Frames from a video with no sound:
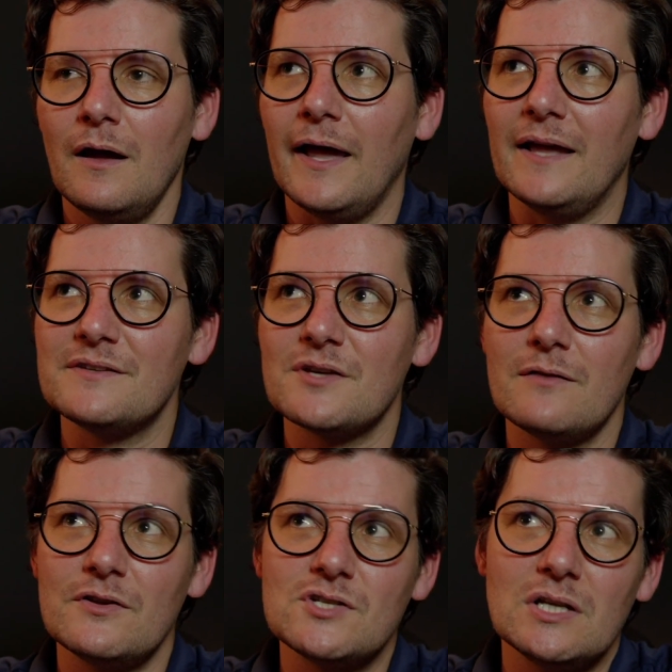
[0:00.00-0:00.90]
And so
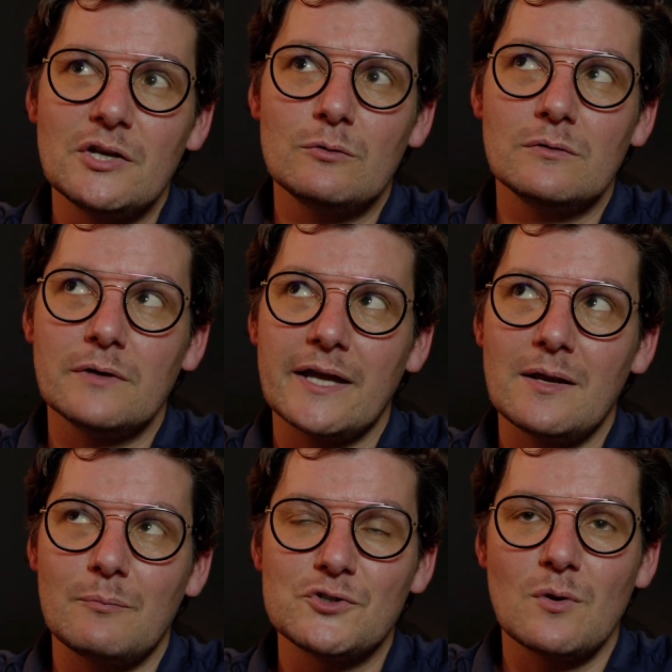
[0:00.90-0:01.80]
eventually you'll get
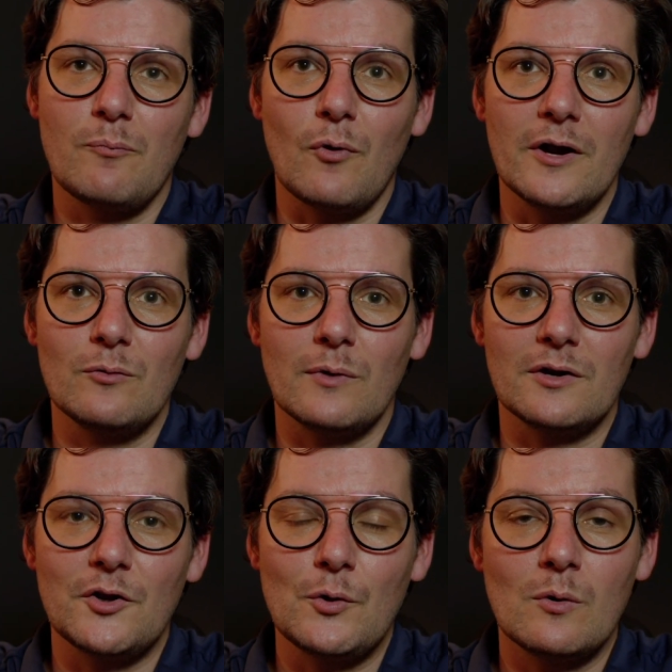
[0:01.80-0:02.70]
up to a point where
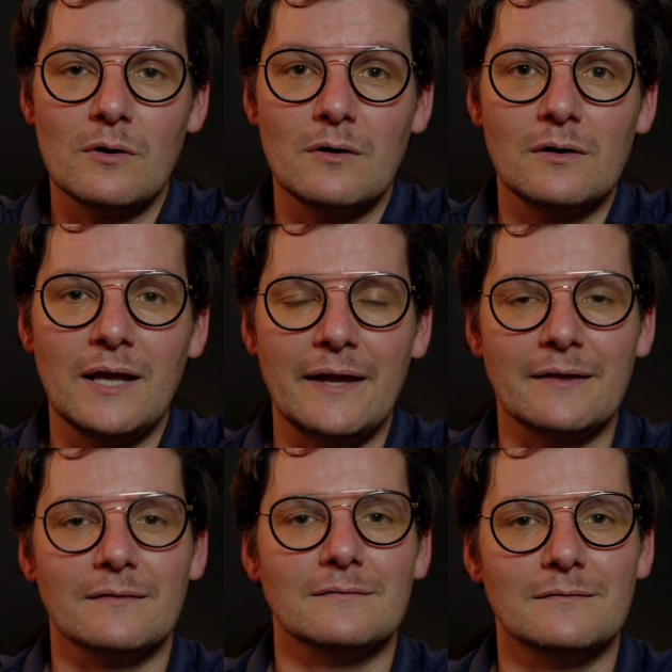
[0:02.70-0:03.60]
you are like
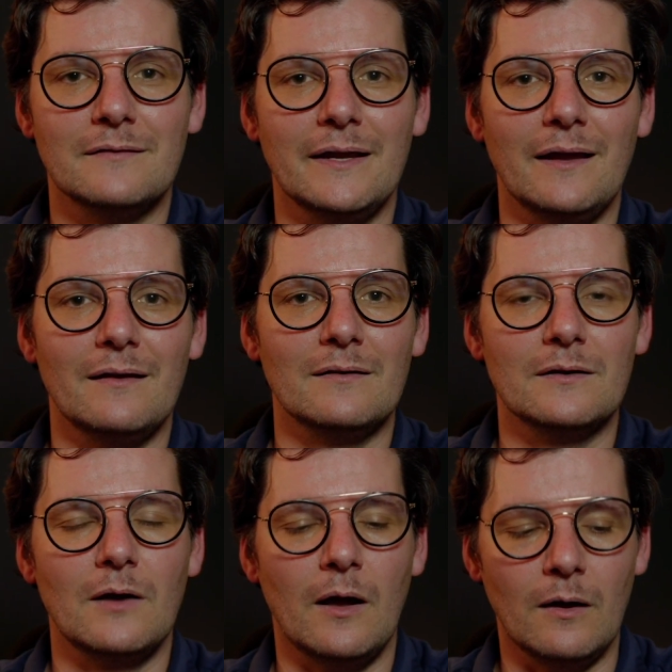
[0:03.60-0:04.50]

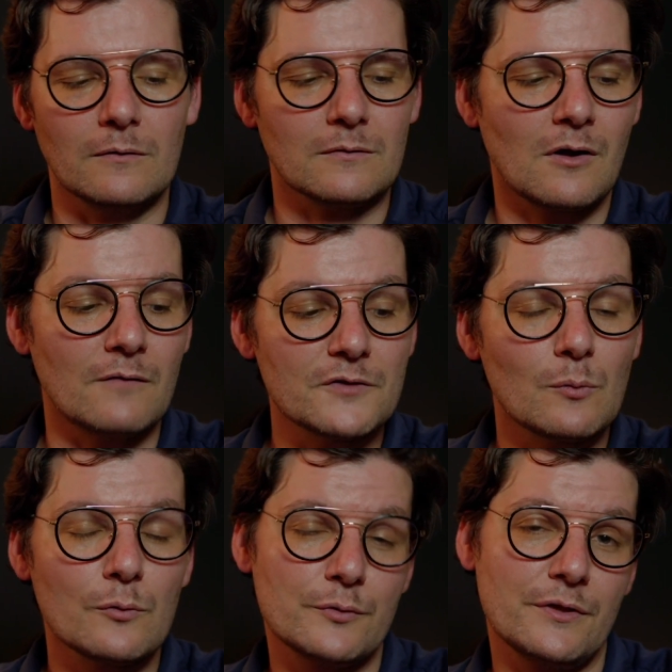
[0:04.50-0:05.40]

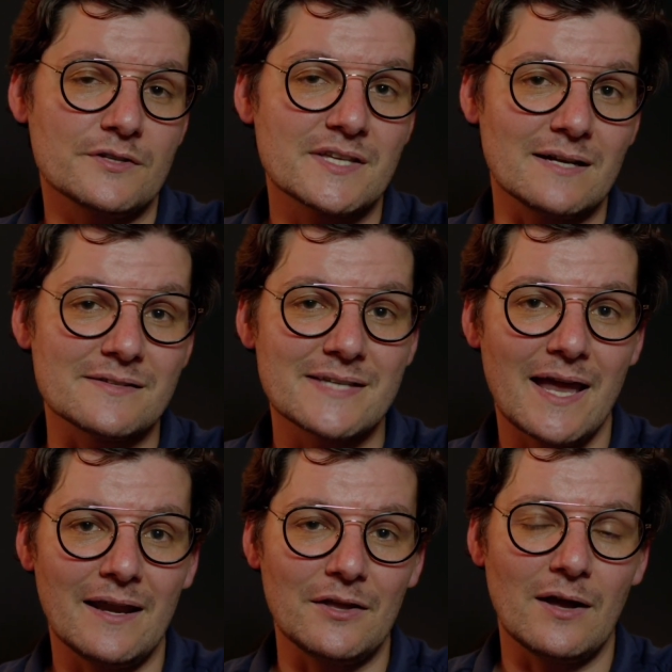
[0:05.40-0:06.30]
comfortable with your skill
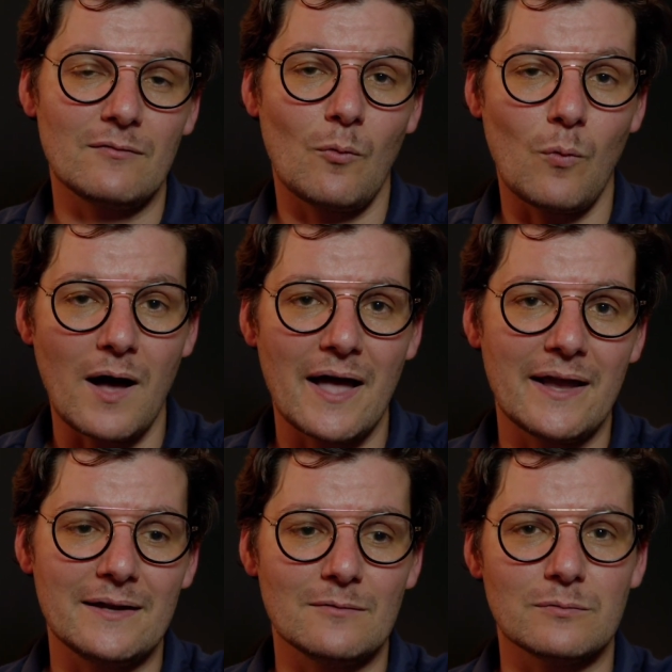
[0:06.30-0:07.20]
set and you have a
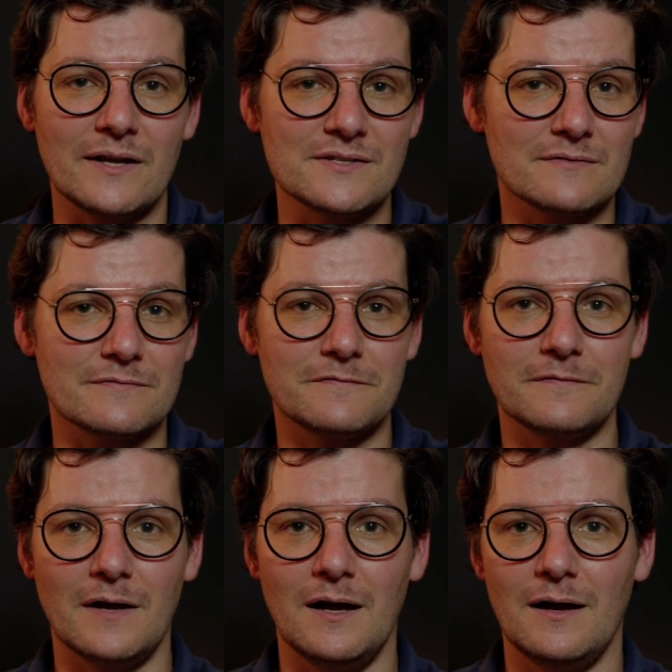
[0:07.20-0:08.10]
wide range of
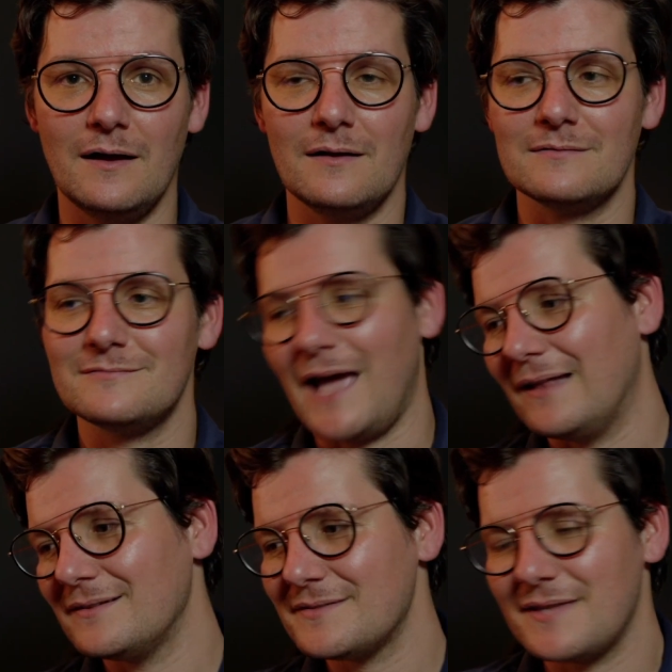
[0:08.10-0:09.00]

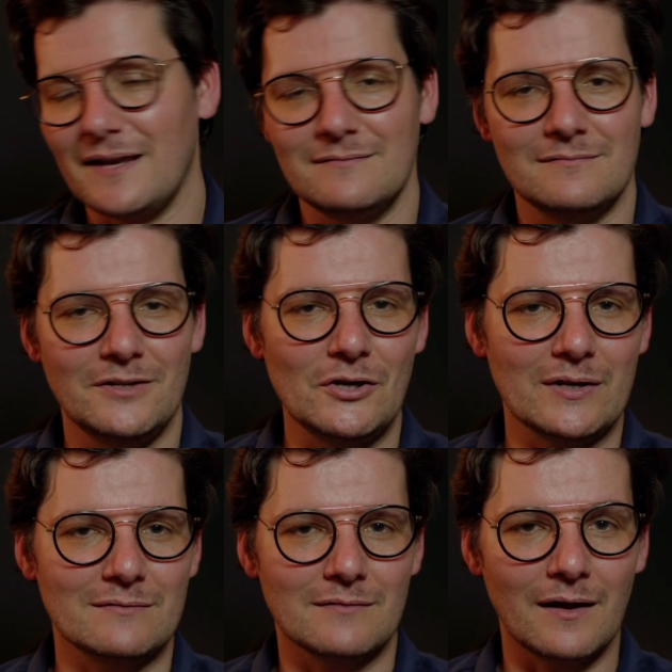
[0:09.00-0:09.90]
talents that you
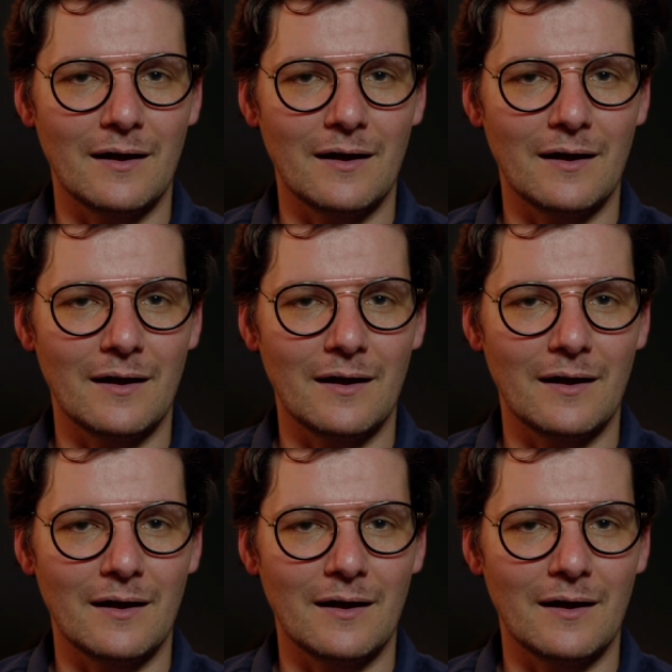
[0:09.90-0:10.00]
can